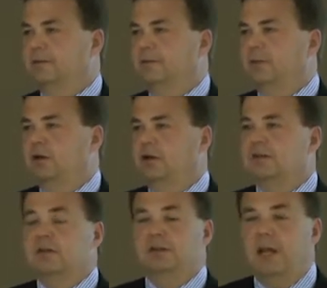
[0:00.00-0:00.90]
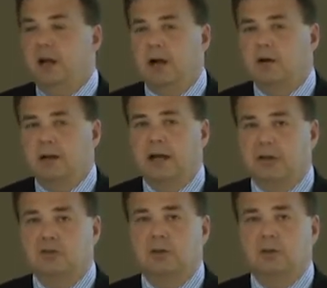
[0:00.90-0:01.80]
because they aren't
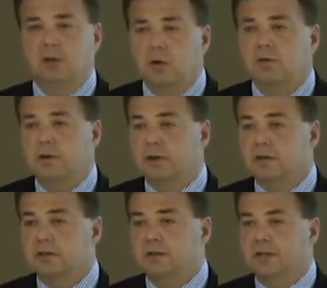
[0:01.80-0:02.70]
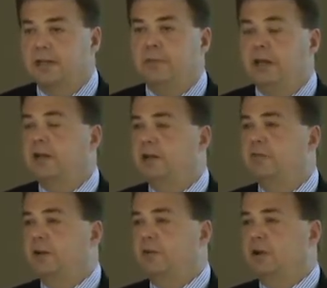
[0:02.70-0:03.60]
actually co-inventors. They didn't make any
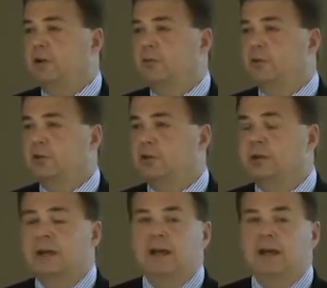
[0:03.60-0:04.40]
inventive contribution.